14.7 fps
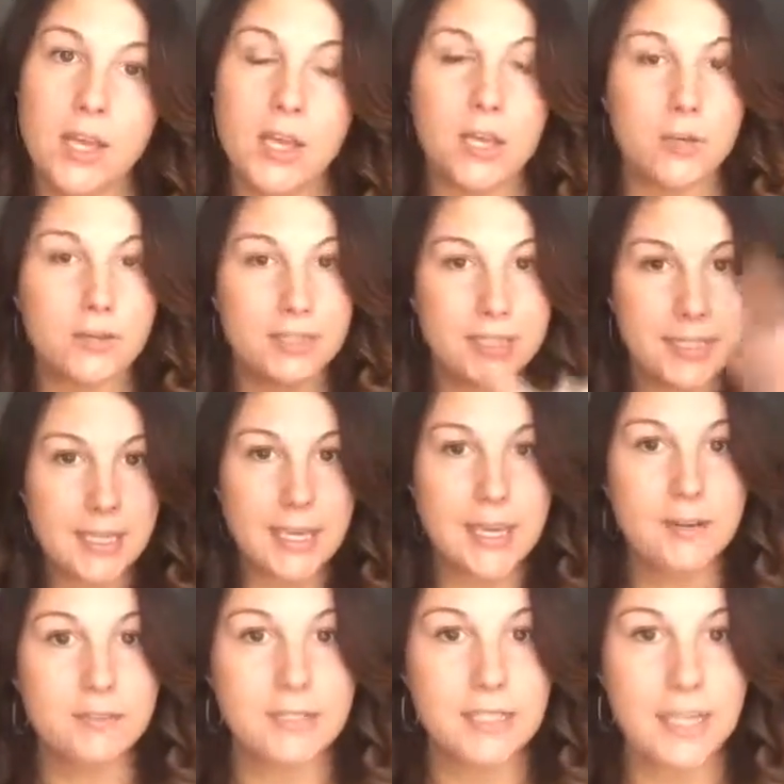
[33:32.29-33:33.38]
You can sit
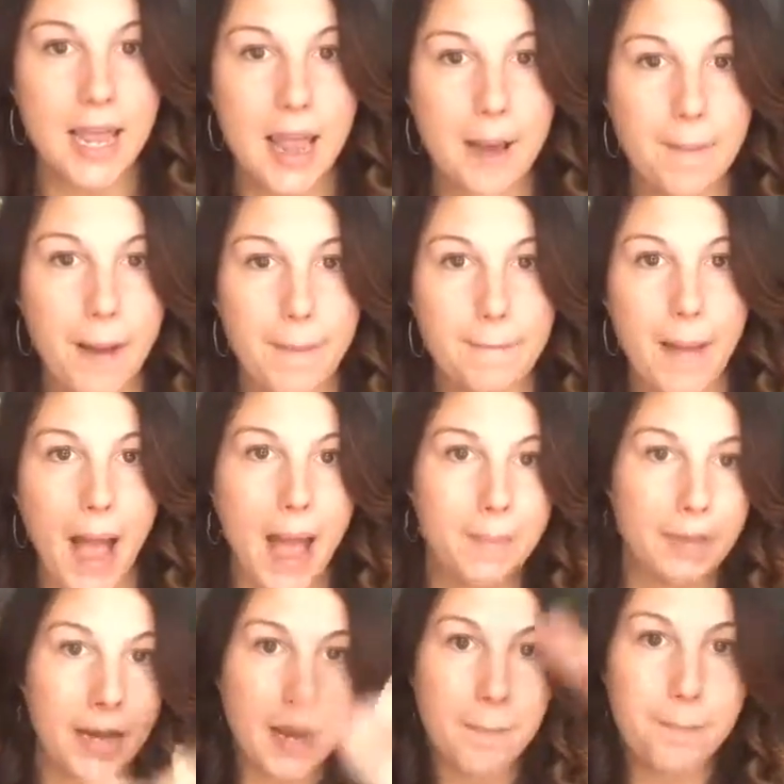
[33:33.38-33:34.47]
here and say, I'm
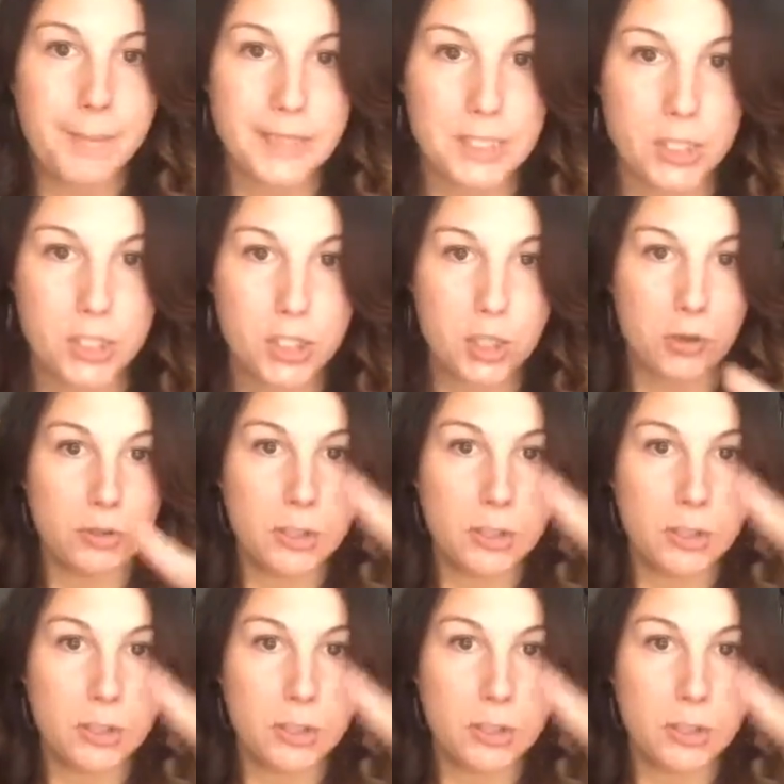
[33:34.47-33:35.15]
a business coach,